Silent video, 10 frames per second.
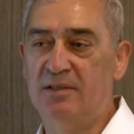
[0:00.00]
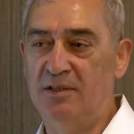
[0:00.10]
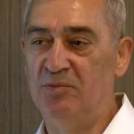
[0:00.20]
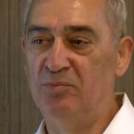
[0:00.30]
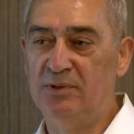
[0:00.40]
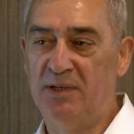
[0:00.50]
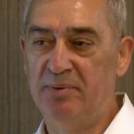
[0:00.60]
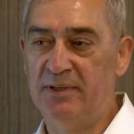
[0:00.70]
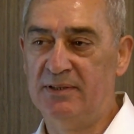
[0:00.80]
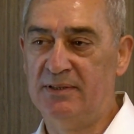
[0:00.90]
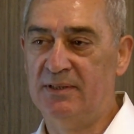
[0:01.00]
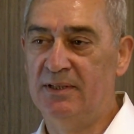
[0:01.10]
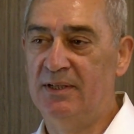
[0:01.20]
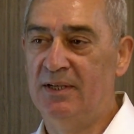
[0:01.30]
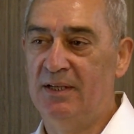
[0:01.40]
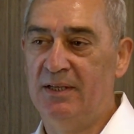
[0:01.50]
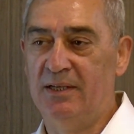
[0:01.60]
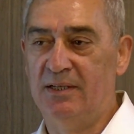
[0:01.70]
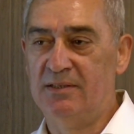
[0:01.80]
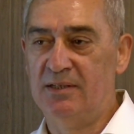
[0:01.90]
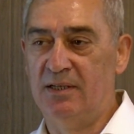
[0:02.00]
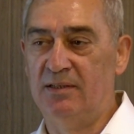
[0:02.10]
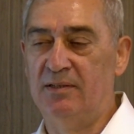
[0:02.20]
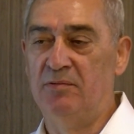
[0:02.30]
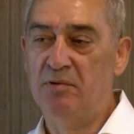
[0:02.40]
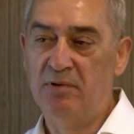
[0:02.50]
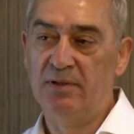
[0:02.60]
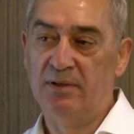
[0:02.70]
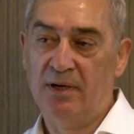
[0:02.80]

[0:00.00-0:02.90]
in Budapest, yes, and we will